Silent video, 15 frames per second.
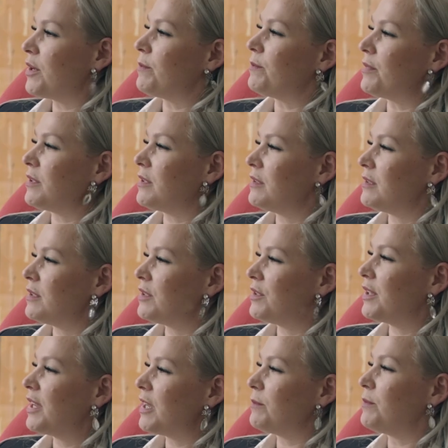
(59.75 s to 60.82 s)
trip
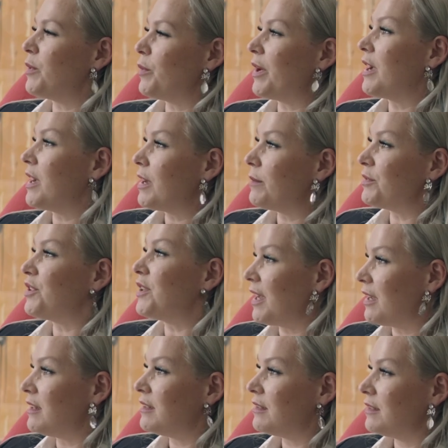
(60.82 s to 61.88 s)
to get me where I am
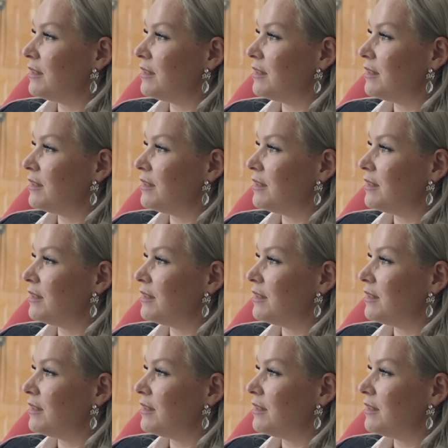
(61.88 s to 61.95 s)
today.